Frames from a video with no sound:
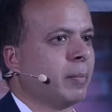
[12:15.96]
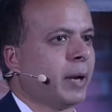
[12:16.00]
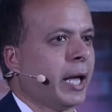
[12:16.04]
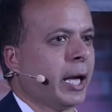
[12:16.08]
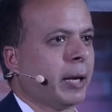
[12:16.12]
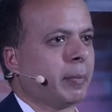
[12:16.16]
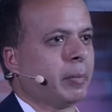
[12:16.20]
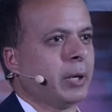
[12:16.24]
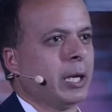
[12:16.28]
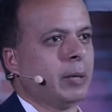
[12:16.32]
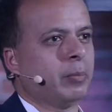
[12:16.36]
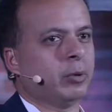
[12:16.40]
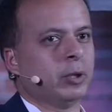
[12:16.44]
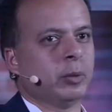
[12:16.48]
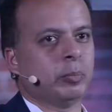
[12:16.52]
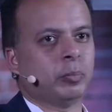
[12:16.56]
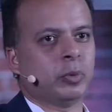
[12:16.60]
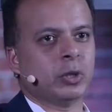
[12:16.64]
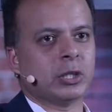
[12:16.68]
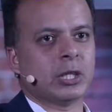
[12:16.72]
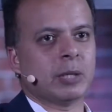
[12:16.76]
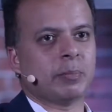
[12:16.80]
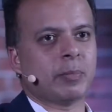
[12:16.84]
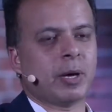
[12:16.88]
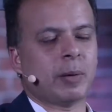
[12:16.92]
black people and
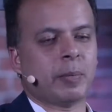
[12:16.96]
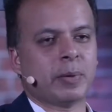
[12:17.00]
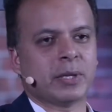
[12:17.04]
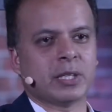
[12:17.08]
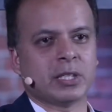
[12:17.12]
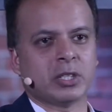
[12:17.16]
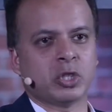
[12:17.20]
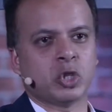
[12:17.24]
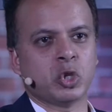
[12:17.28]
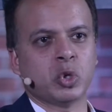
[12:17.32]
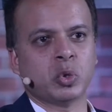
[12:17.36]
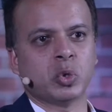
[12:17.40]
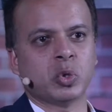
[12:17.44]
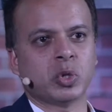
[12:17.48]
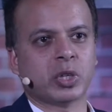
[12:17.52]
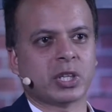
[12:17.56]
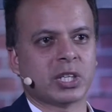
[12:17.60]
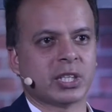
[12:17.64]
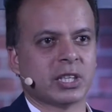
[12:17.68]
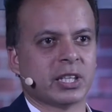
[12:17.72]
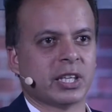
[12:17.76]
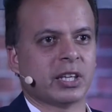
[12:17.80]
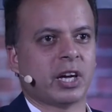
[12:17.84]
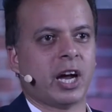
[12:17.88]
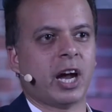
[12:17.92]
put them up as a eunuch
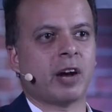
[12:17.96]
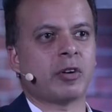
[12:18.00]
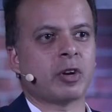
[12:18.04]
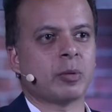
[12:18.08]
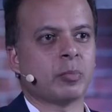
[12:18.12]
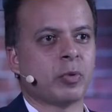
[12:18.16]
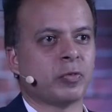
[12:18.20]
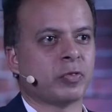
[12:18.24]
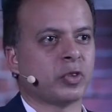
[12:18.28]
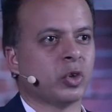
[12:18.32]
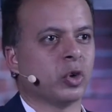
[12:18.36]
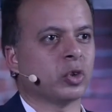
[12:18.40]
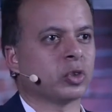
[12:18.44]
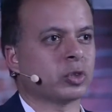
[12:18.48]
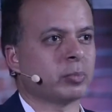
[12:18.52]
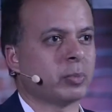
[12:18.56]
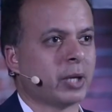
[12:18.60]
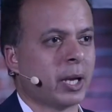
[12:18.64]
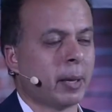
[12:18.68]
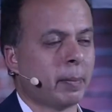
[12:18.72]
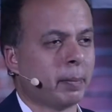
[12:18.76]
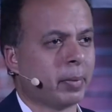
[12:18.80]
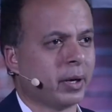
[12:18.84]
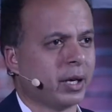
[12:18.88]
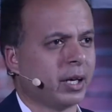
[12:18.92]
in the harem of the
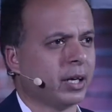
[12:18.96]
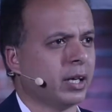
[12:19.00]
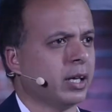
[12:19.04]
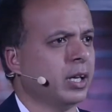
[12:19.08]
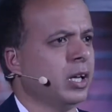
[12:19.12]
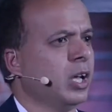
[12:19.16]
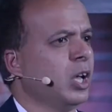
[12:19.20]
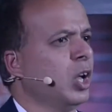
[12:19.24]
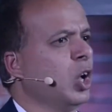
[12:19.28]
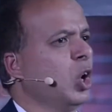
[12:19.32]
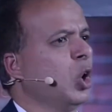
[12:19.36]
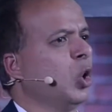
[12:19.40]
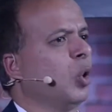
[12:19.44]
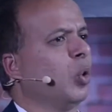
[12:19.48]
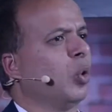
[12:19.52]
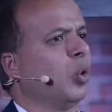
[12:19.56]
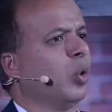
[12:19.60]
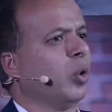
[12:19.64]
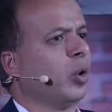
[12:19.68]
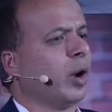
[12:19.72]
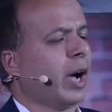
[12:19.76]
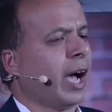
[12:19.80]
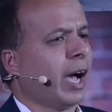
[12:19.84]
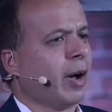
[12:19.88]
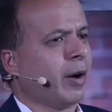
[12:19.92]
Ottoman Empire,
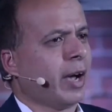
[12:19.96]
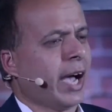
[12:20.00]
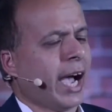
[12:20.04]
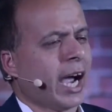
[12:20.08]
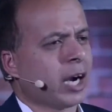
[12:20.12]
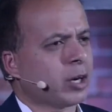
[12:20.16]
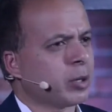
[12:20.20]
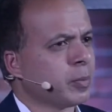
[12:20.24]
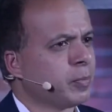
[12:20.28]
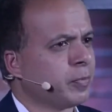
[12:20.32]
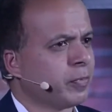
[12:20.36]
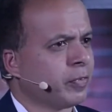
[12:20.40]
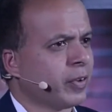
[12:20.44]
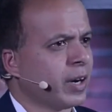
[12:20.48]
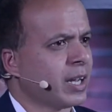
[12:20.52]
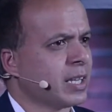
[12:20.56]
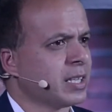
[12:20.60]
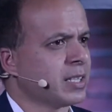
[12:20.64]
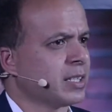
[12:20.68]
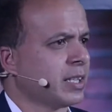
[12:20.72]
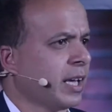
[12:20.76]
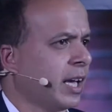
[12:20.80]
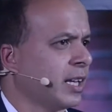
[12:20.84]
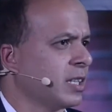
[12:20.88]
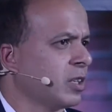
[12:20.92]
or our Arab
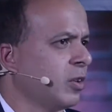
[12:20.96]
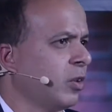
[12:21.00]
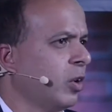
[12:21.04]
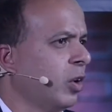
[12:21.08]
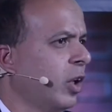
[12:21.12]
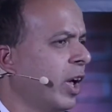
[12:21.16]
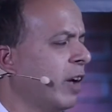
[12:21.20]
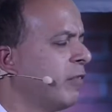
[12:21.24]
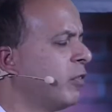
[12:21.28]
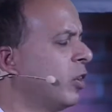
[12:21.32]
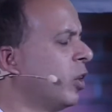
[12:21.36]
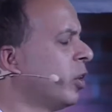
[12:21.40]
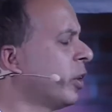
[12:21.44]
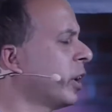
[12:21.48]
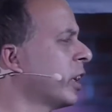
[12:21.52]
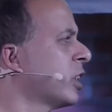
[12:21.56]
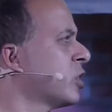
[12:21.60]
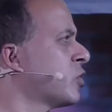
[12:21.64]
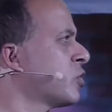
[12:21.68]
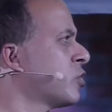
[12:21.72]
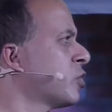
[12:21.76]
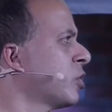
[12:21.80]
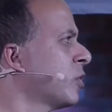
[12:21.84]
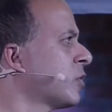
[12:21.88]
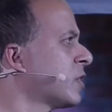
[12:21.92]
friends have a long
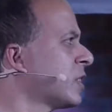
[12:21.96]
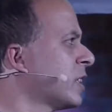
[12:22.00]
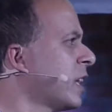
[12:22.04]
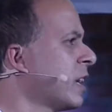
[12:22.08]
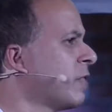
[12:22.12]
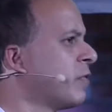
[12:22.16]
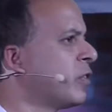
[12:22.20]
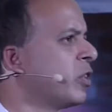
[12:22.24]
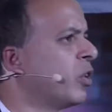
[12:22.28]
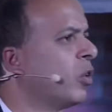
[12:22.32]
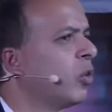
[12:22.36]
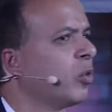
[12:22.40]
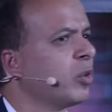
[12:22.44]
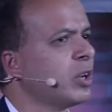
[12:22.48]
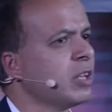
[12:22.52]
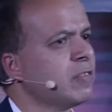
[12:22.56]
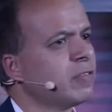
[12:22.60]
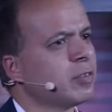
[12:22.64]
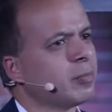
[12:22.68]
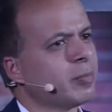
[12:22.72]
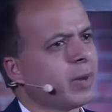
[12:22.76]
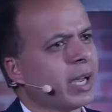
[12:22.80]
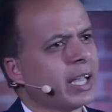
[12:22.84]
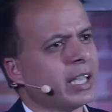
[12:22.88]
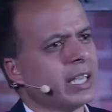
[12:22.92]
history of slavery, or
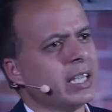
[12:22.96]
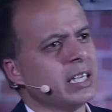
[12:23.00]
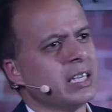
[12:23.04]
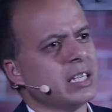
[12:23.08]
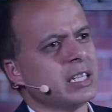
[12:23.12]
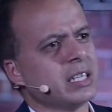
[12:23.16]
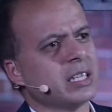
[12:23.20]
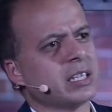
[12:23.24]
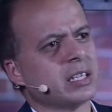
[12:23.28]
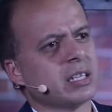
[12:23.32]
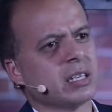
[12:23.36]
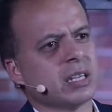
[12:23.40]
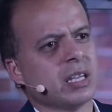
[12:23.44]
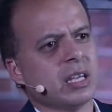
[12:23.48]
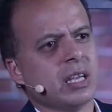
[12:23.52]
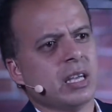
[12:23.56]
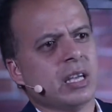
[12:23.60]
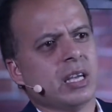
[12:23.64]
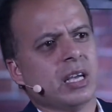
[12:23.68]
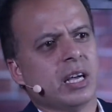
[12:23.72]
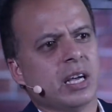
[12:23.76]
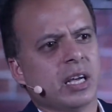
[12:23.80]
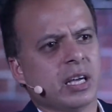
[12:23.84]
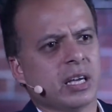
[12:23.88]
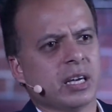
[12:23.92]
even my Indian
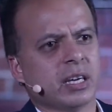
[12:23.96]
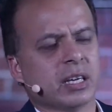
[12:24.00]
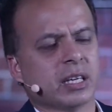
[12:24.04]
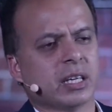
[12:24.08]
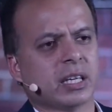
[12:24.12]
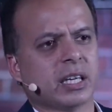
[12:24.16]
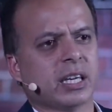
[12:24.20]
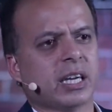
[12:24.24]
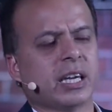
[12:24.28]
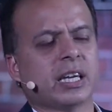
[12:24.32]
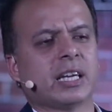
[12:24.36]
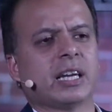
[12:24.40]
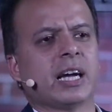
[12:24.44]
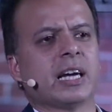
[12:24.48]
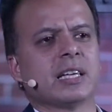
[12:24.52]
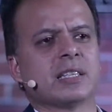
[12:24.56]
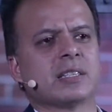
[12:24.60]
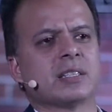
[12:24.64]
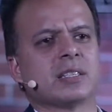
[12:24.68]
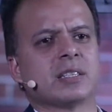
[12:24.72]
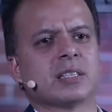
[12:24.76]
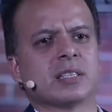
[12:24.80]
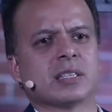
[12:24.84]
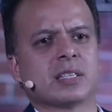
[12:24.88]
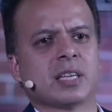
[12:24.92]

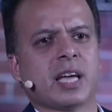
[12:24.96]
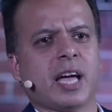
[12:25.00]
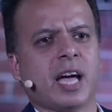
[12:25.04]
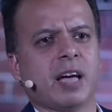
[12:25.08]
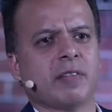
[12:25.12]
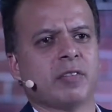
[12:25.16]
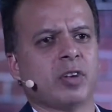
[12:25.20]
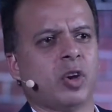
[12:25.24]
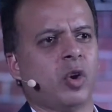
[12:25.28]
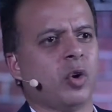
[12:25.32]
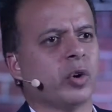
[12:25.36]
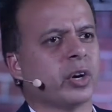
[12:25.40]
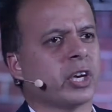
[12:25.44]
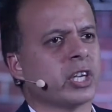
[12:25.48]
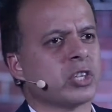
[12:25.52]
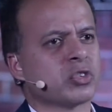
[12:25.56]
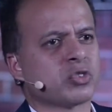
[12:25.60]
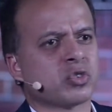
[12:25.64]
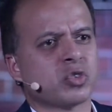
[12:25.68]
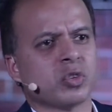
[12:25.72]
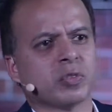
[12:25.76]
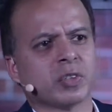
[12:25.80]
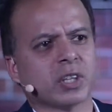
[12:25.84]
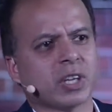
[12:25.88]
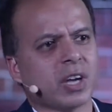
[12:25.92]
cousins have a long
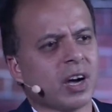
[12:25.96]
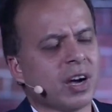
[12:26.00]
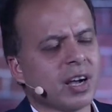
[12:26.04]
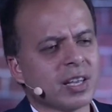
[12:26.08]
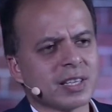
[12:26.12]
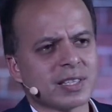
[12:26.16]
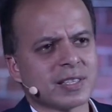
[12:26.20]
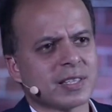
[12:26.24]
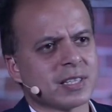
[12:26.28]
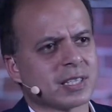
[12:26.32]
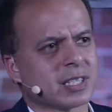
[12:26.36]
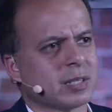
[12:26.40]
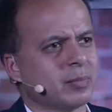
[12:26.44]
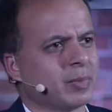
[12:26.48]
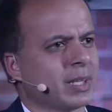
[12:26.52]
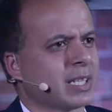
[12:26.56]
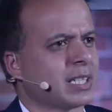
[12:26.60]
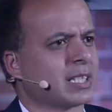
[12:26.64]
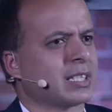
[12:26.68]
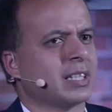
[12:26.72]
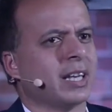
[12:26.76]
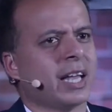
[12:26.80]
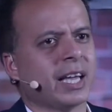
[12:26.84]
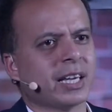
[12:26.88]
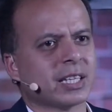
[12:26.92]
history of the caste system that's
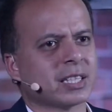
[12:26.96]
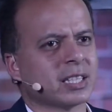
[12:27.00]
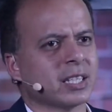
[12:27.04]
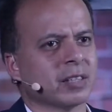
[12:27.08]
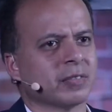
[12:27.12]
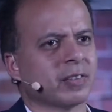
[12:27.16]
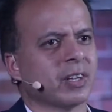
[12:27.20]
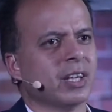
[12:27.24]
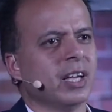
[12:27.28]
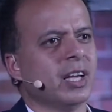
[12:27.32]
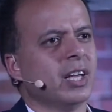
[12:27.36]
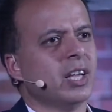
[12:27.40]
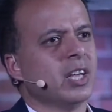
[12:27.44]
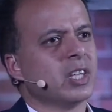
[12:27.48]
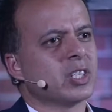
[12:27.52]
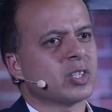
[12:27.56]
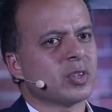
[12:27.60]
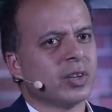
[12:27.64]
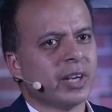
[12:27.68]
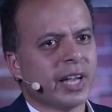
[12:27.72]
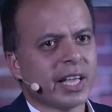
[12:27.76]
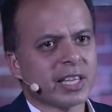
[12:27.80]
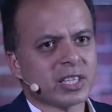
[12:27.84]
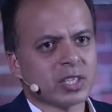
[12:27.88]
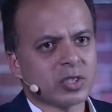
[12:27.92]
still active.
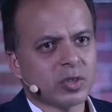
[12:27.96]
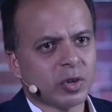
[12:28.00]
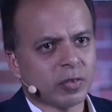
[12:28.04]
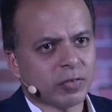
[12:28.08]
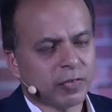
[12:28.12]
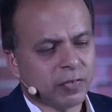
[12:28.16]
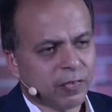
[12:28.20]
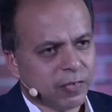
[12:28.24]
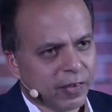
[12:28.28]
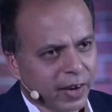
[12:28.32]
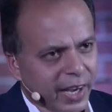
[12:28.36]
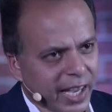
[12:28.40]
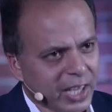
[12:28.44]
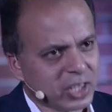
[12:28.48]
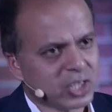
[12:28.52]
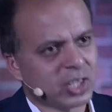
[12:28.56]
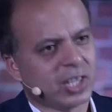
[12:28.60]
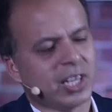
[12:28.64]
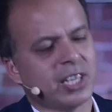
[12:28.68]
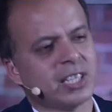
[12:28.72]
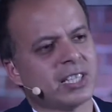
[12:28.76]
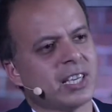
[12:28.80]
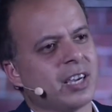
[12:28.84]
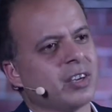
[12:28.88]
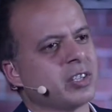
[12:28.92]
So let's not
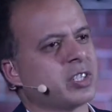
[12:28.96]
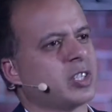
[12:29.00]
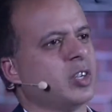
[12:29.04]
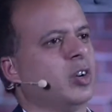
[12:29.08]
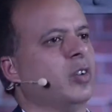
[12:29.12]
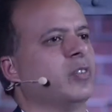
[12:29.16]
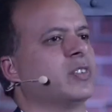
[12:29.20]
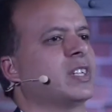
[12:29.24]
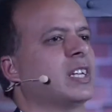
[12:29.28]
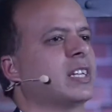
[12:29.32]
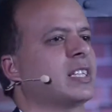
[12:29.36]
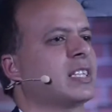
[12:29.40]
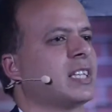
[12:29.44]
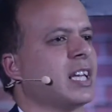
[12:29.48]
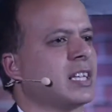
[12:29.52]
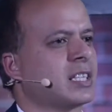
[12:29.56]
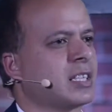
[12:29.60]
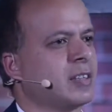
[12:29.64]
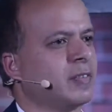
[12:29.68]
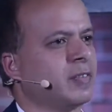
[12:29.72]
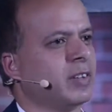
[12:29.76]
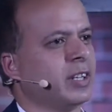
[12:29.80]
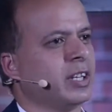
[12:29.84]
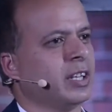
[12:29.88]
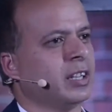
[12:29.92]
flagellate ourselves
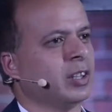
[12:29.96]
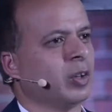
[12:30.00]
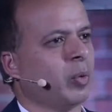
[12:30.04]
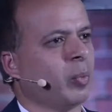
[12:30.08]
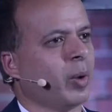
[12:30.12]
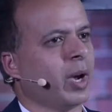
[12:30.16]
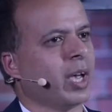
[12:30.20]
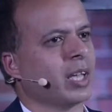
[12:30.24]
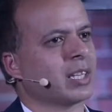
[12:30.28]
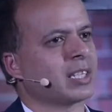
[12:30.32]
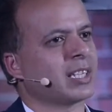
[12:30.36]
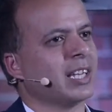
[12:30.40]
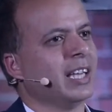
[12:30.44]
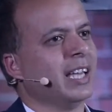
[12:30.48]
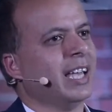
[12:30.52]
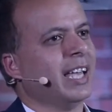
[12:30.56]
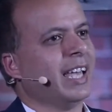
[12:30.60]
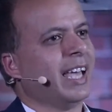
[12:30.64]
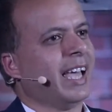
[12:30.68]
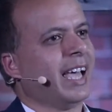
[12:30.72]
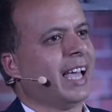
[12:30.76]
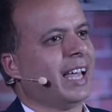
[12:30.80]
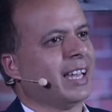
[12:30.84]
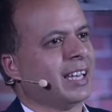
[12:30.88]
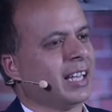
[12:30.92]
excessively in the West
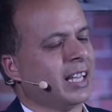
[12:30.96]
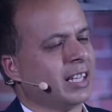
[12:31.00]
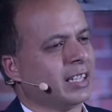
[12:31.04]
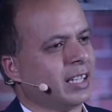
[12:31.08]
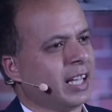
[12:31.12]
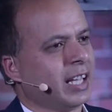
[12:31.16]
and